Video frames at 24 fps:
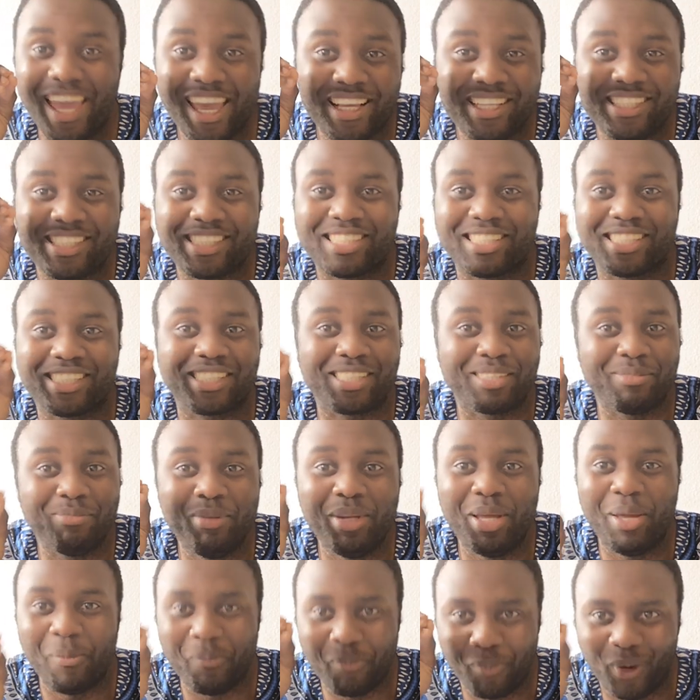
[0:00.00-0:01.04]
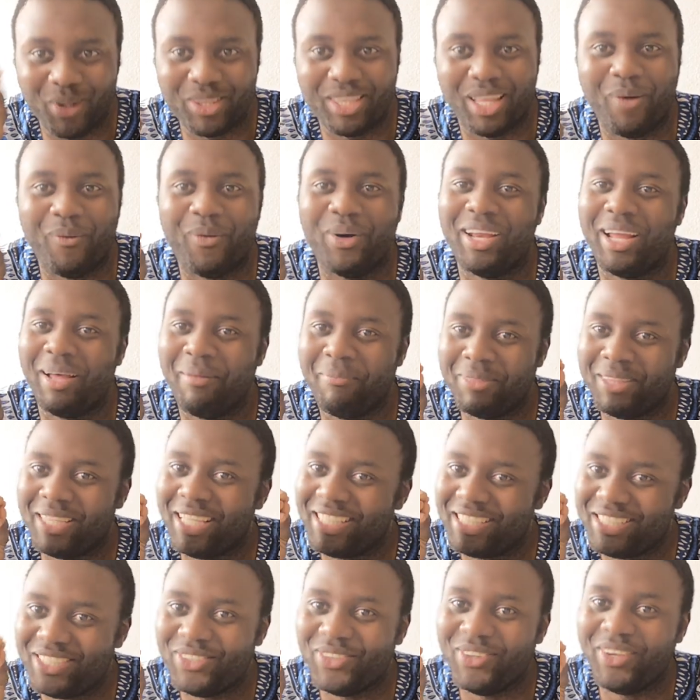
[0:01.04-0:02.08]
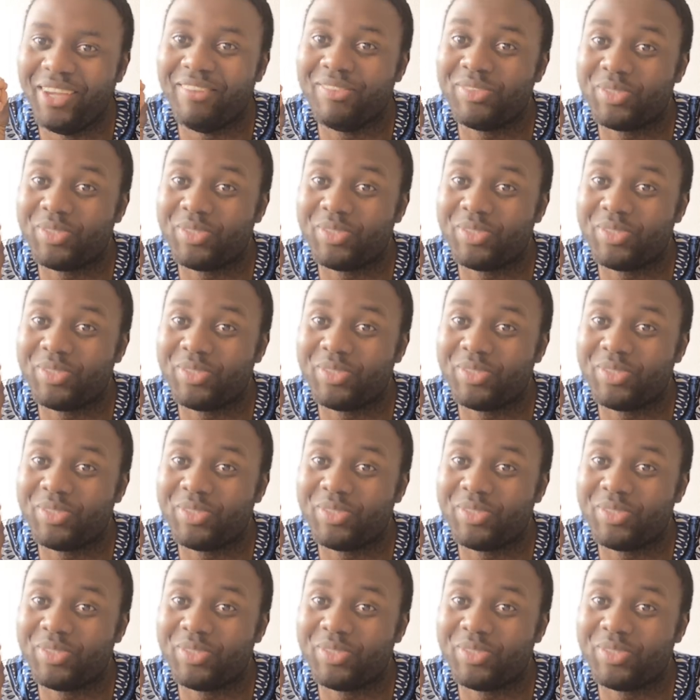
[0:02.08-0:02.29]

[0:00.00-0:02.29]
extremely important what I'm teaching you.